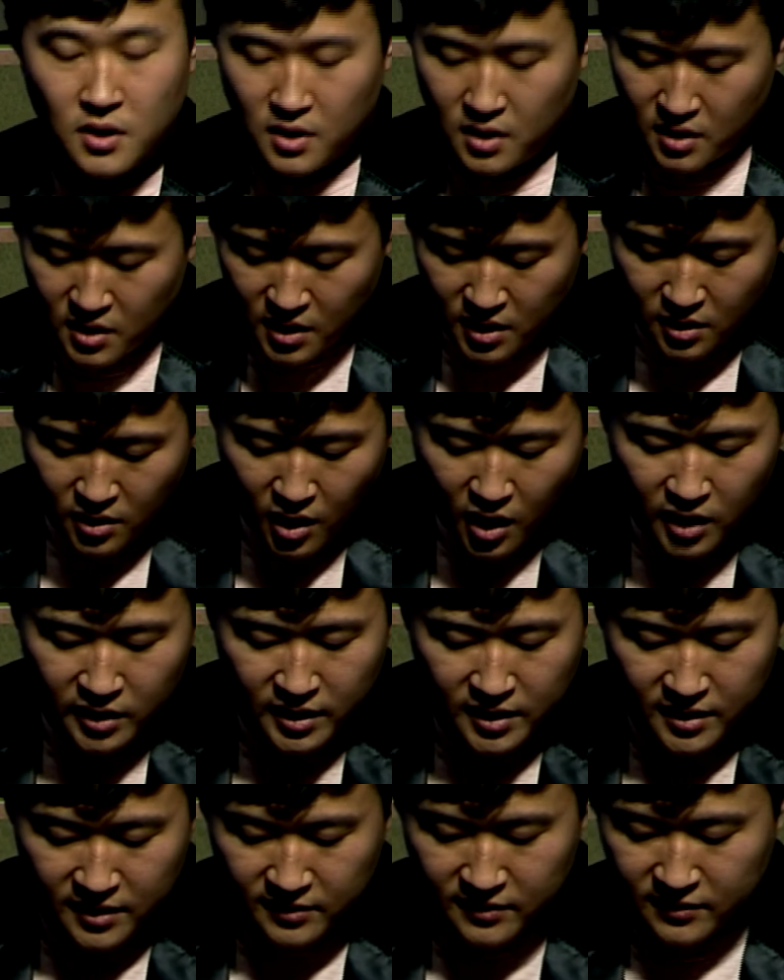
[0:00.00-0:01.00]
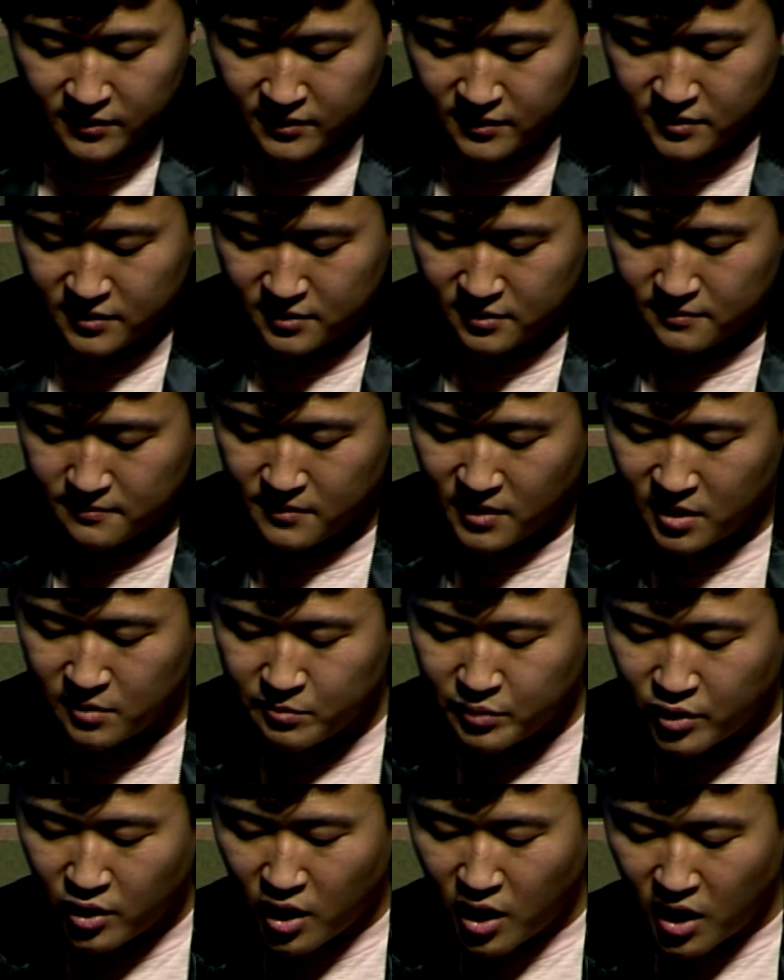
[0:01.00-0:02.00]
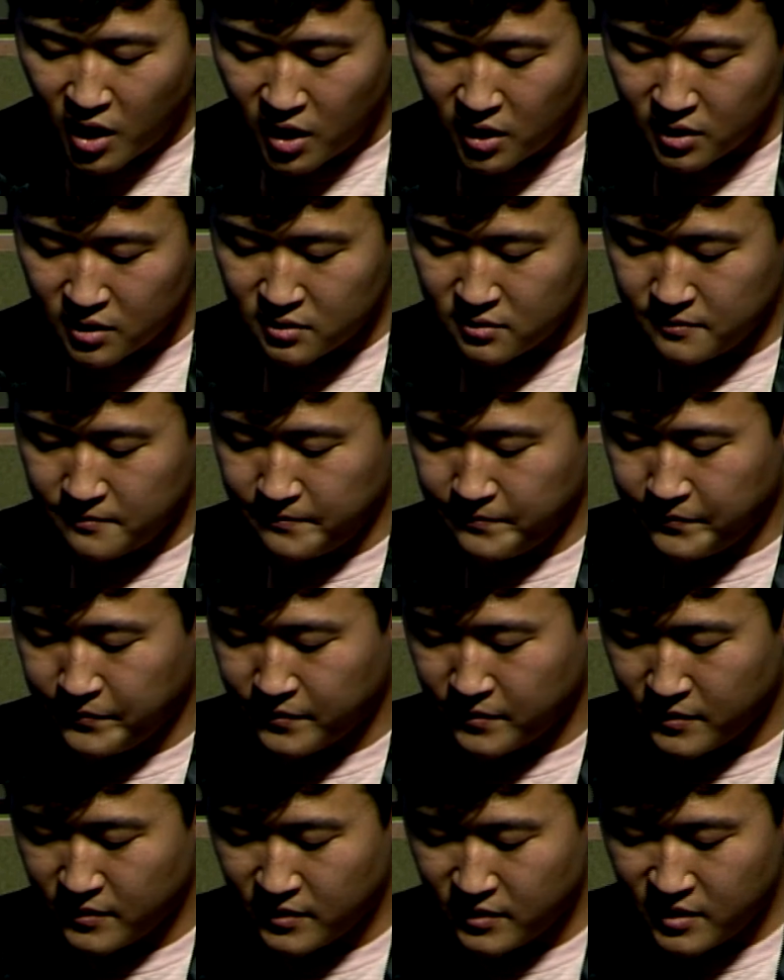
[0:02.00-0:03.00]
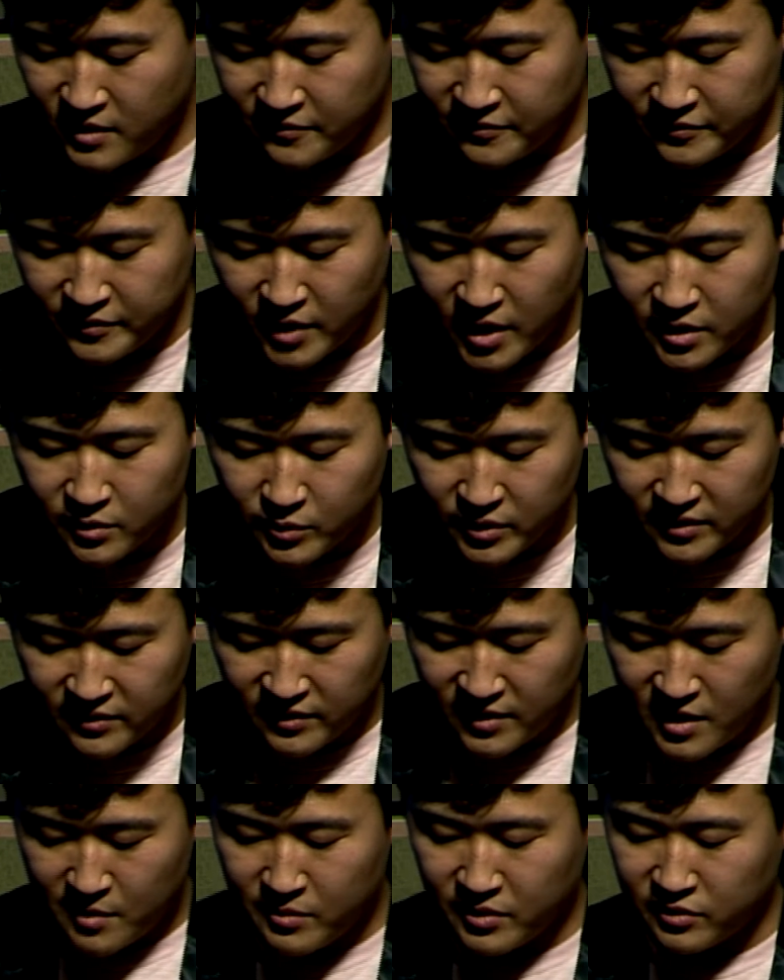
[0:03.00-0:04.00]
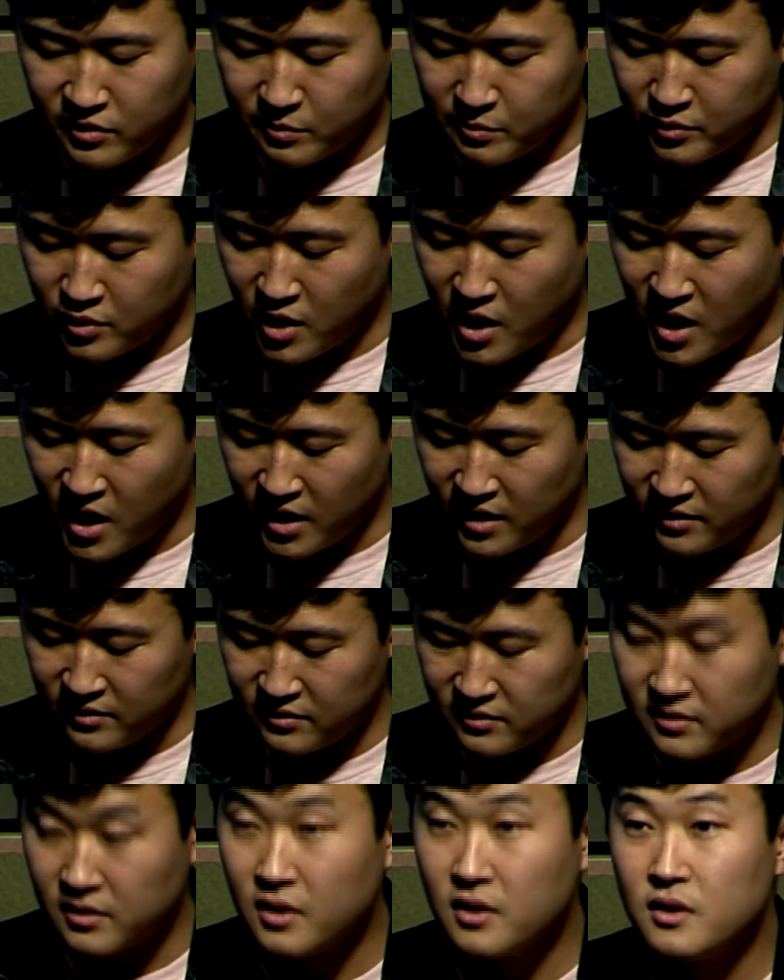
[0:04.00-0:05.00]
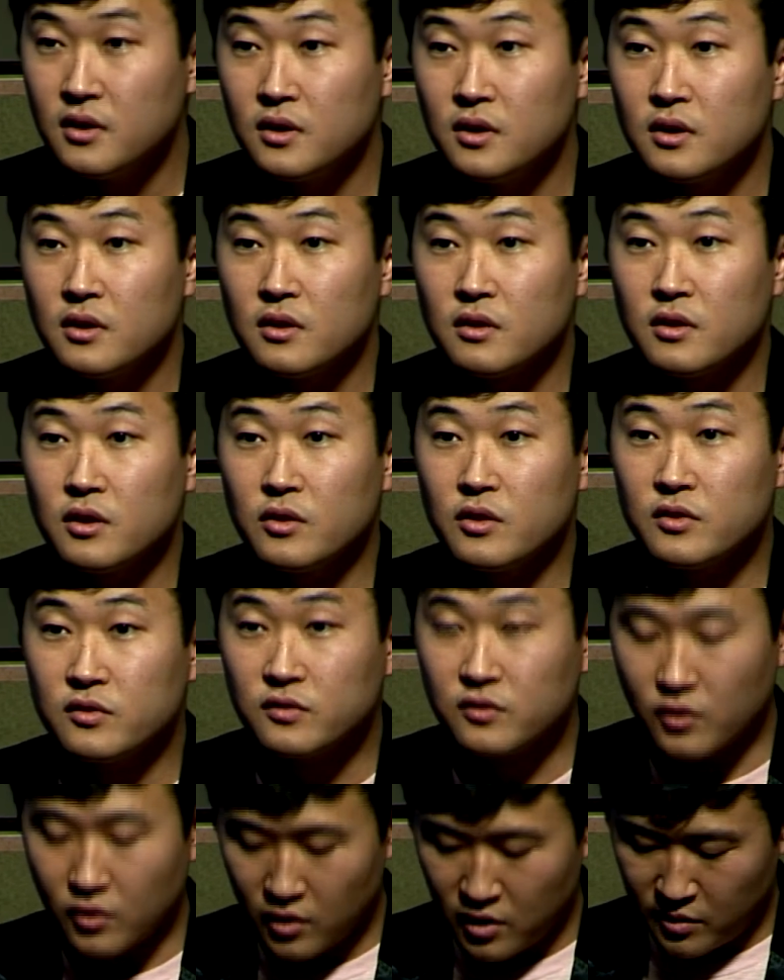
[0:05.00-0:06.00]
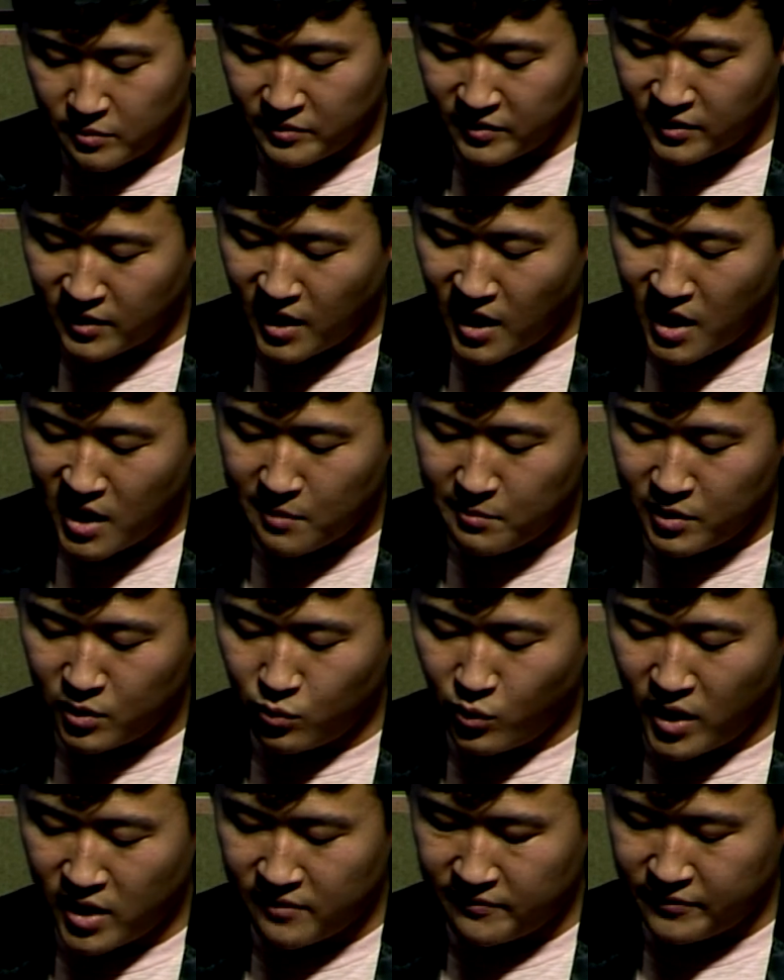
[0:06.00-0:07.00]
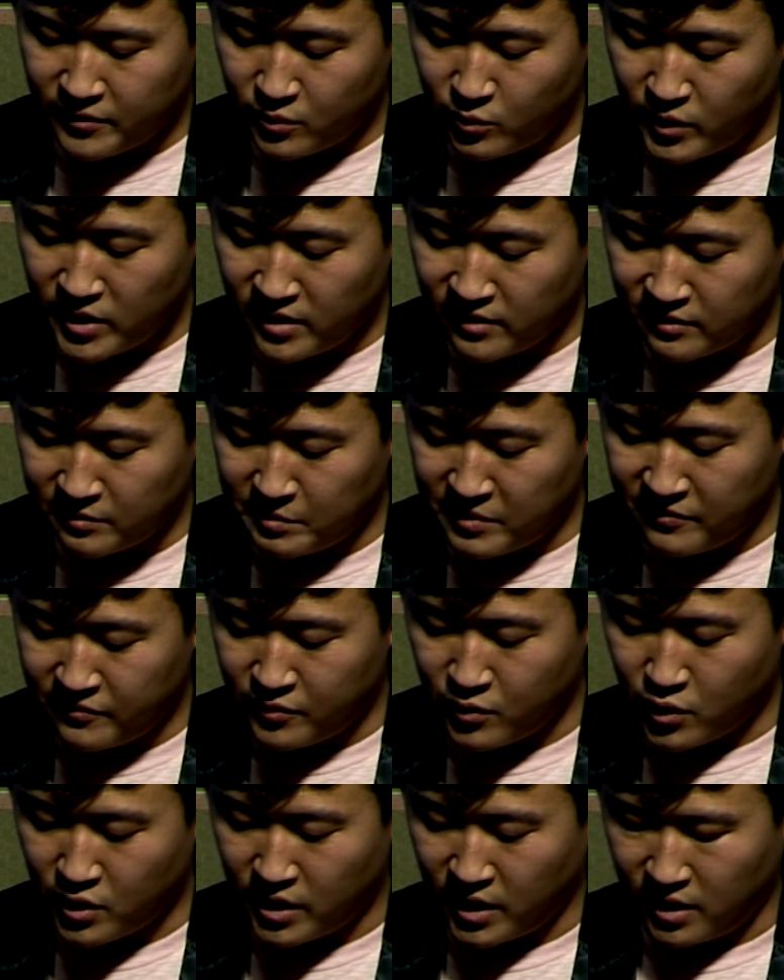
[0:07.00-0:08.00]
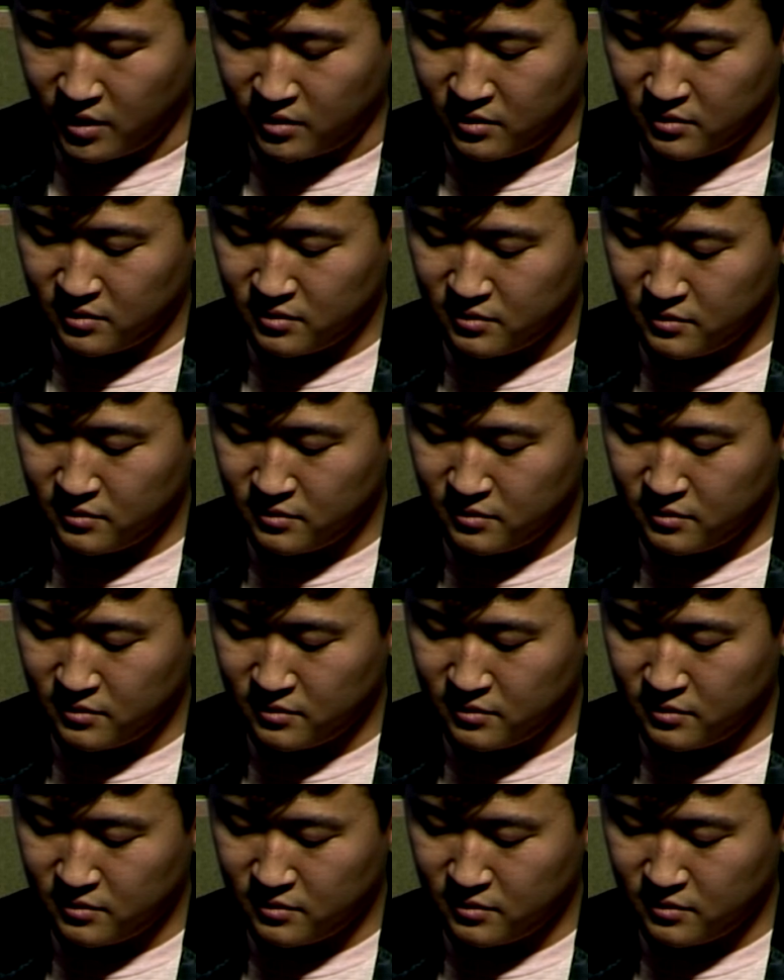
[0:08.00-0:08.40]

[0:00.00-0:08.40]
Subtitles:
In August, in Prague, the flood would seem a surprise, though the storms came and went for weeks beforehand.